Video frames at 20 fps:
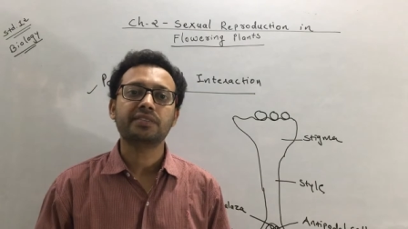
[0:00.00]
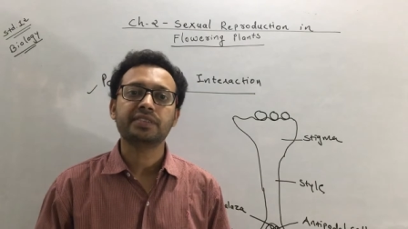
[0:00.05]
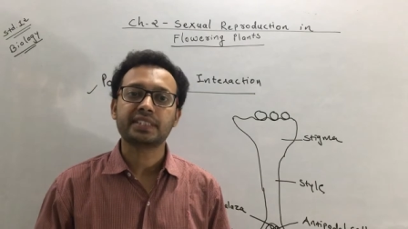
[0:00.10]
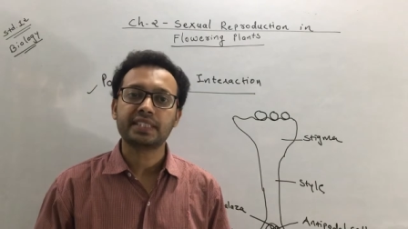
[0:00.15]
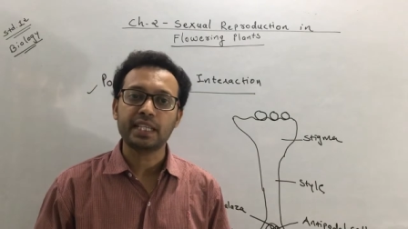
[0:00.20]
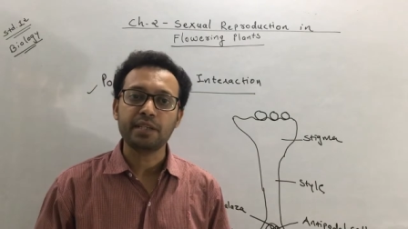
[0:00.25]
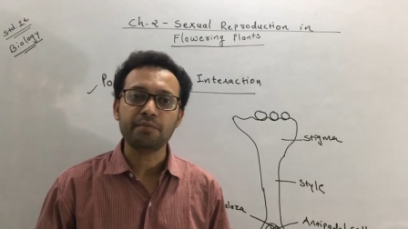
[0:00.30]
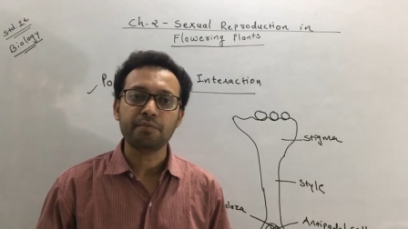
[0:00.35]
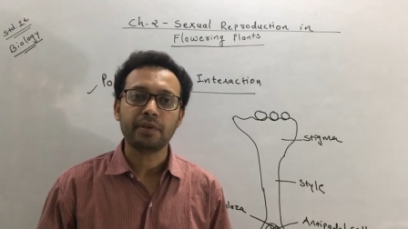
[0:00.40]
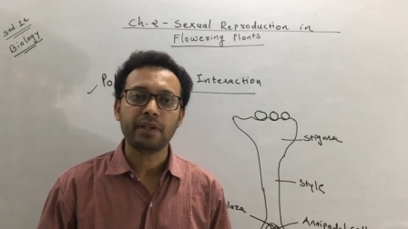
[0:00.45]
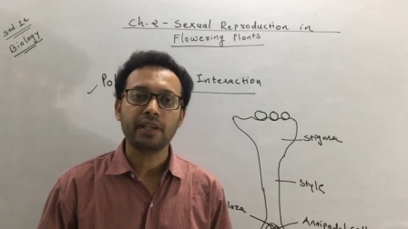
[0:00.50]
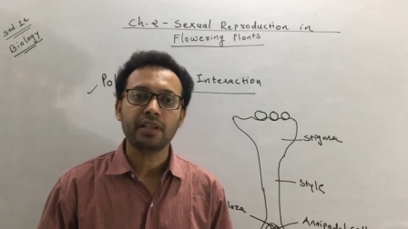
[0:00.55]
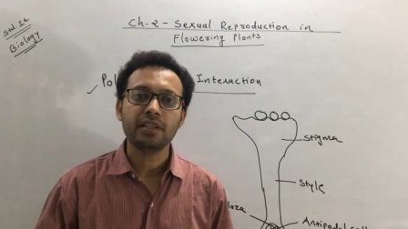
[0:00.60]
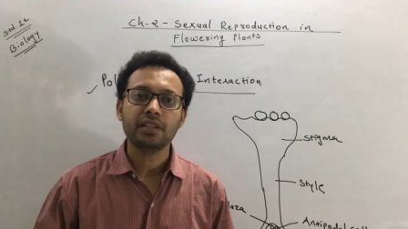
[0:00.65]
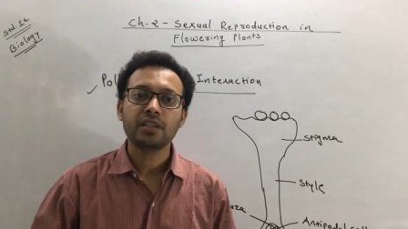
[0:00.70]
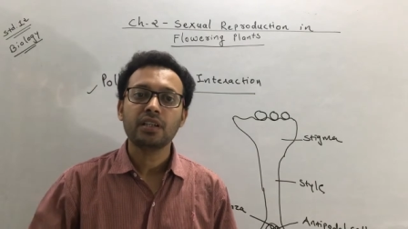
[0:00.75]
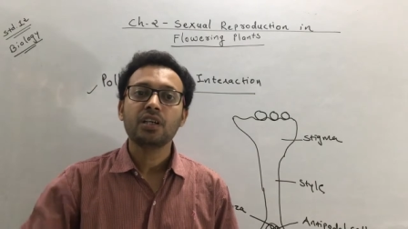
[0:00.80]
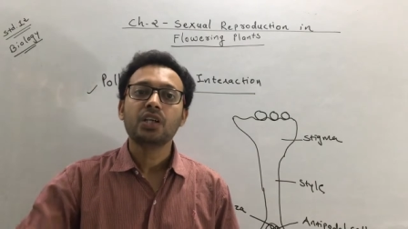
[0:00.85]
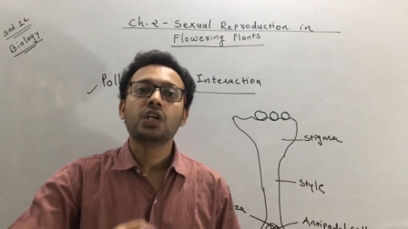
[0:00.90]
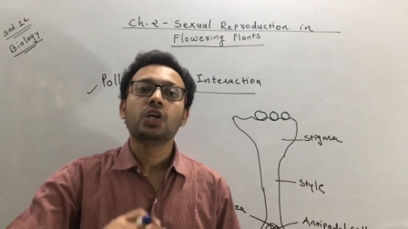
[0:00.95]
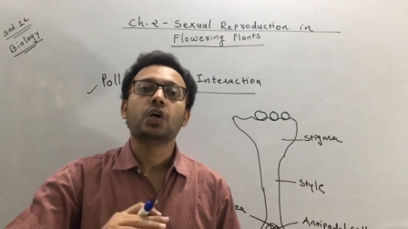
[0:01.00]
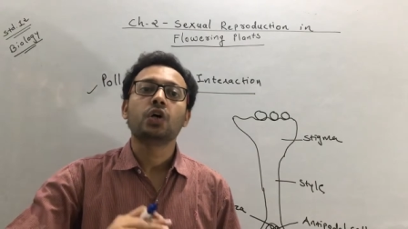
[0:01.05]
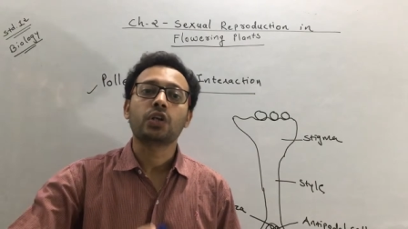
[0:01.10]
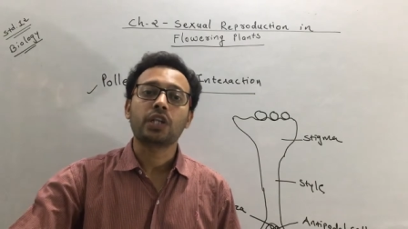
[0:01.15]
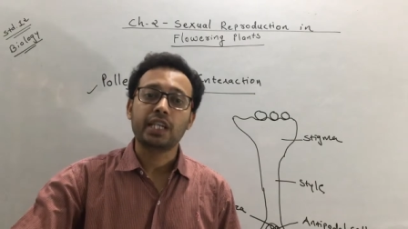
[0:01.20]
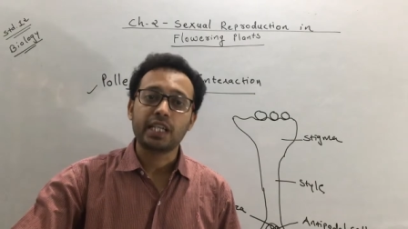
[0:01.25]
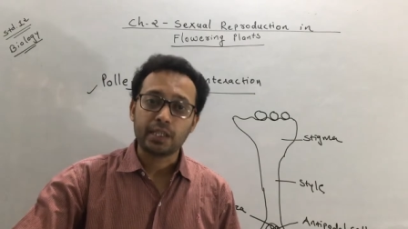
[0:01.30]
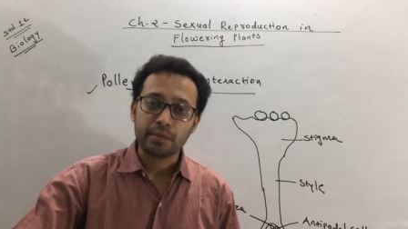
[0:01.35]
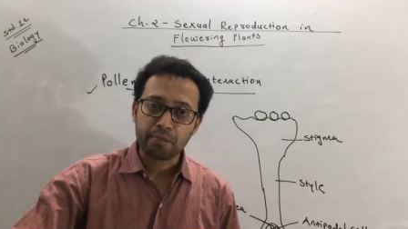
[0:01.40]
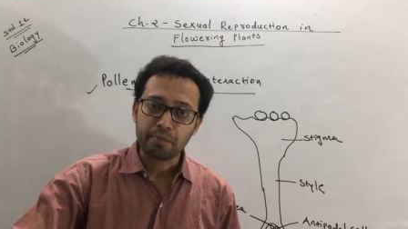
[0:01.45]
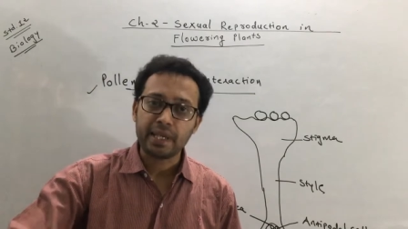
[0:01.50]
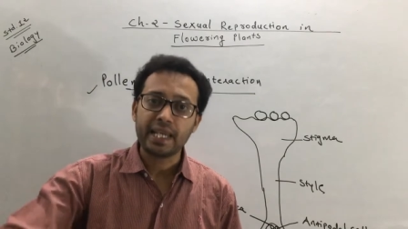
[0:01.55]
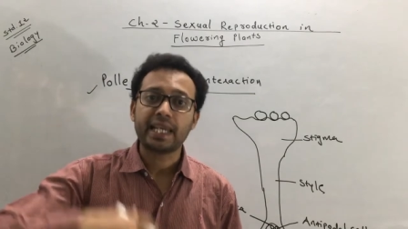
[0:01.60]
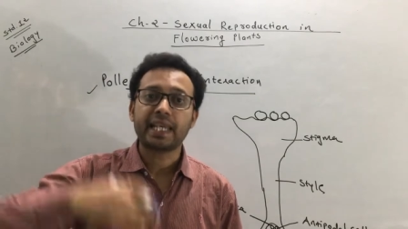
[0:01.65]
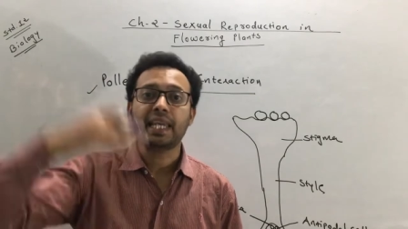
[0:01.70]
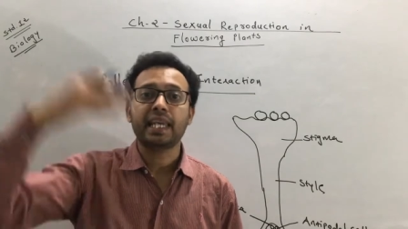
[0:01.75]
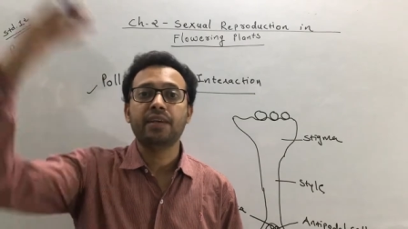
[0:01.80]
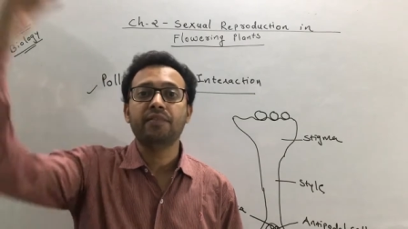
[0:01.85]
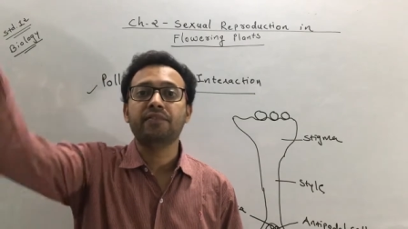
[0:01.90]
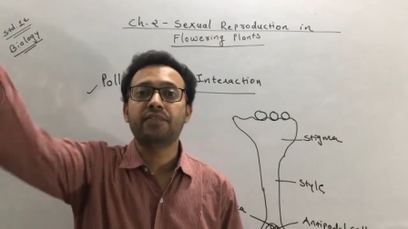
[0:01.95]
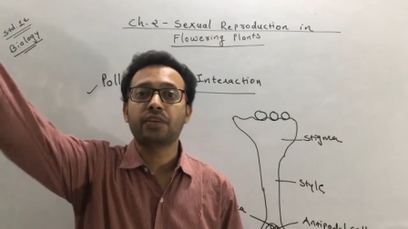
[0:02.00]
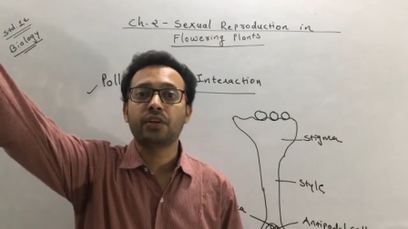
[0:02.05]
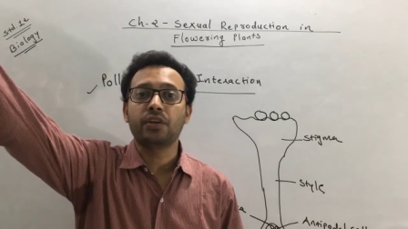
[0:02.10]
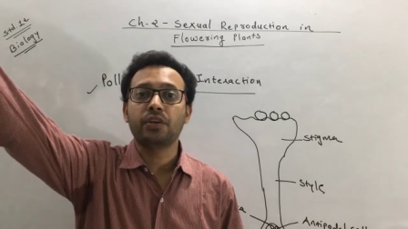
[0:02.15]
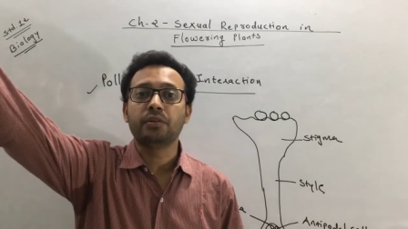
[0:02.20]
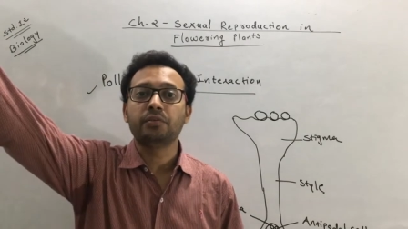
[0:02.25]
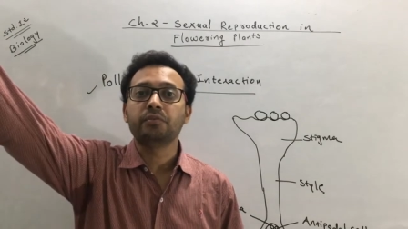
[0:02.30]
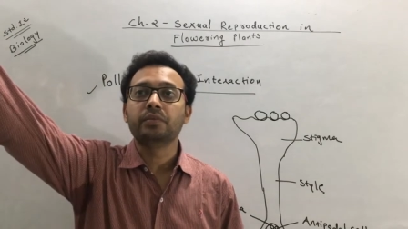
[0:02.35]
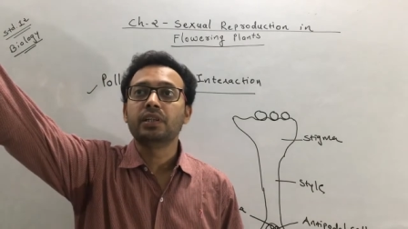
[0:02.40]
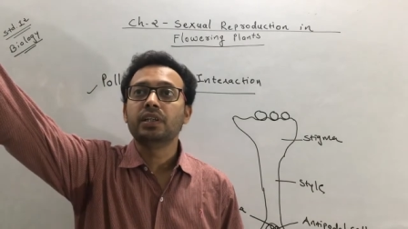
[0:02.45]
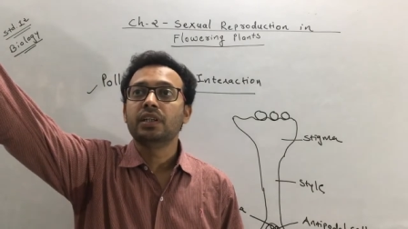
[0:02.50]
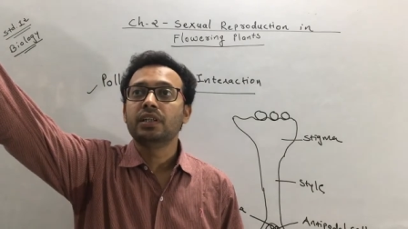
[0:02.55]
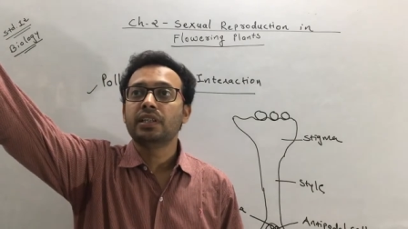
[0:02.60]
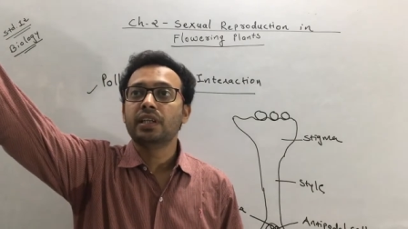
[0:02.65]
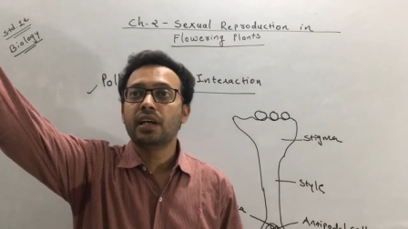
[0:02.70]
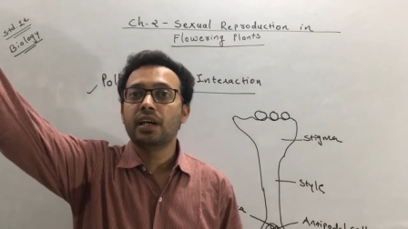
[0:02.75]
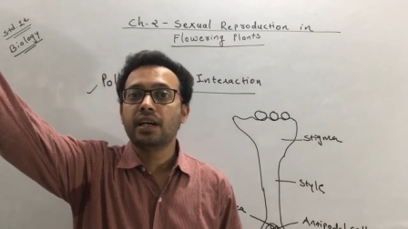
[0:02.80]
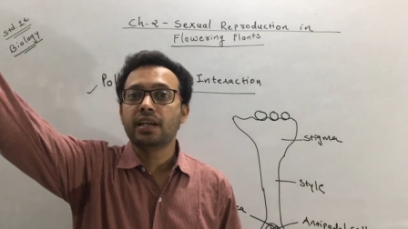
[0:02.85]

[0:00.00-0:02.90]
of same plant, or it may came from the